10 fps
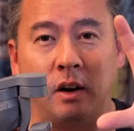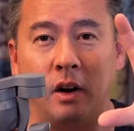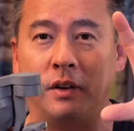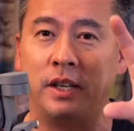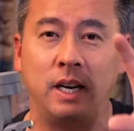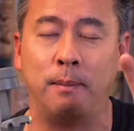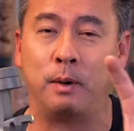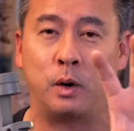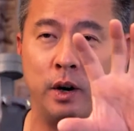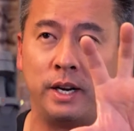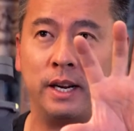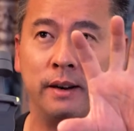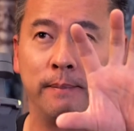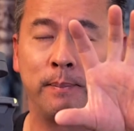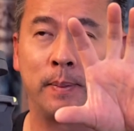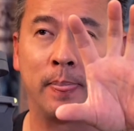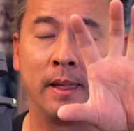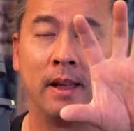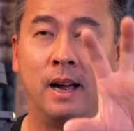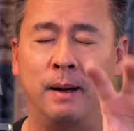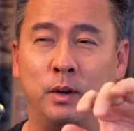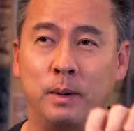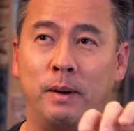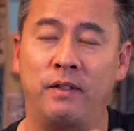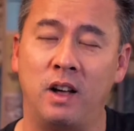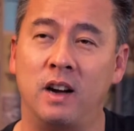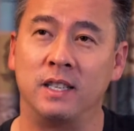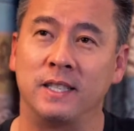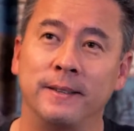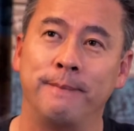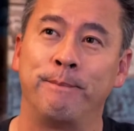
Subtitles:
Now all of a sudden I'm recording, I'm doing my vlogs.